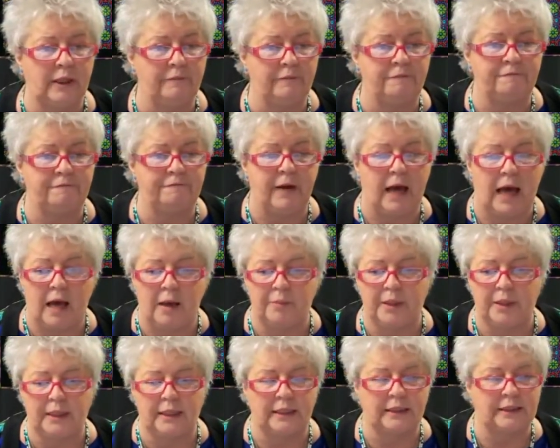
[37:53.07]

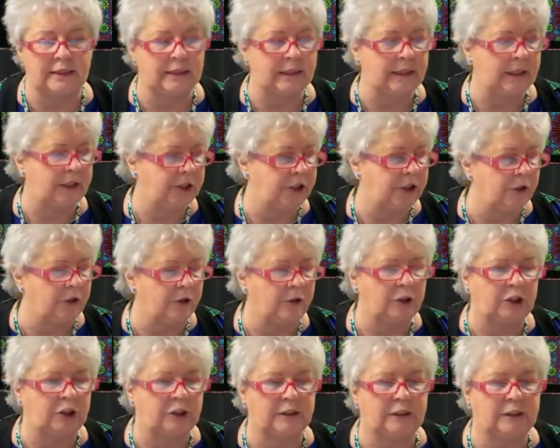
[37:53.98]
fabulously
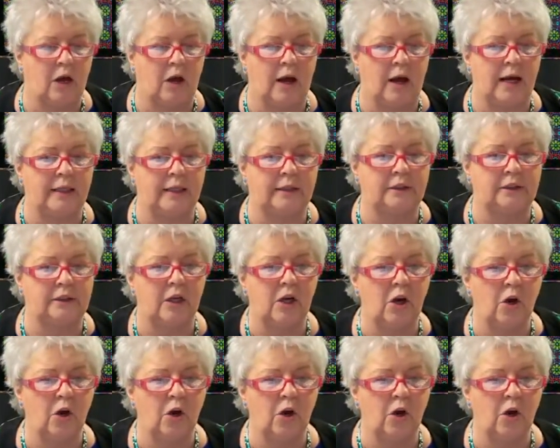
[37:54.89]
huge designs